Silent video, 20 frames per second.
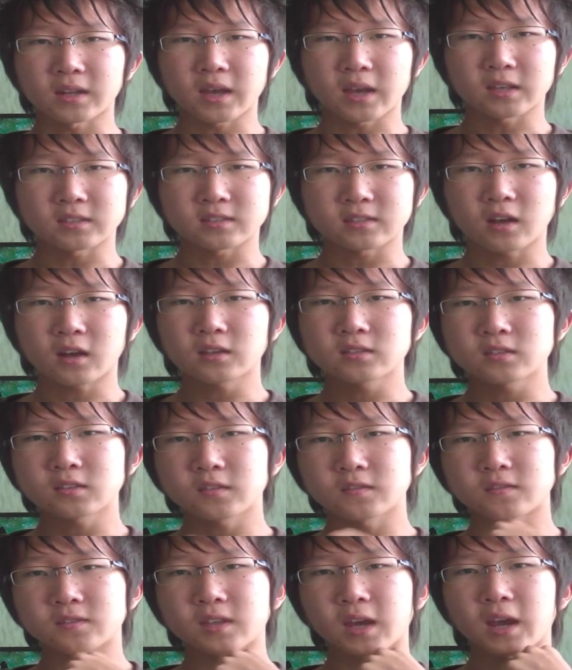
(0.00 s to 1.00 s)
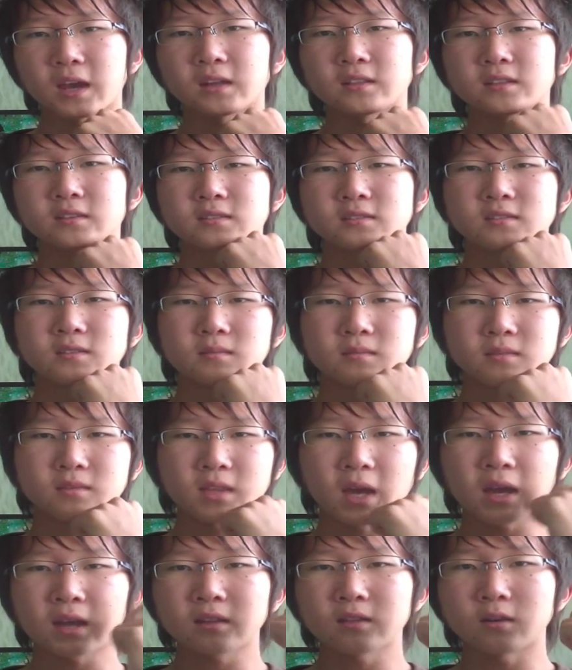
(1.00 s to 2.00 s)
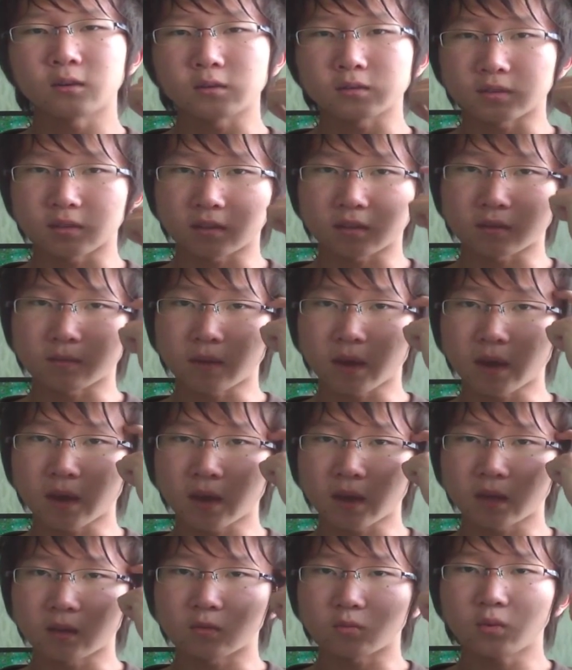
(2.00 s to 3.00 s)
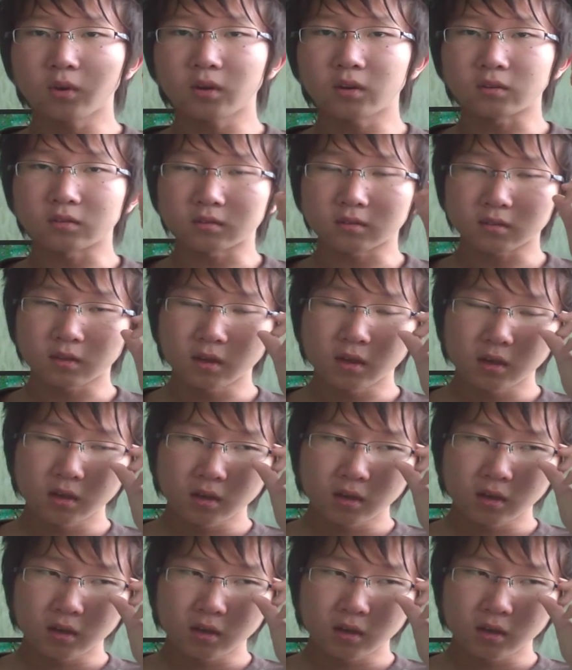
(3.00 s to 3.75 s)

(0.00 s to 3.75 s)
that has lots of dialogues in them and words.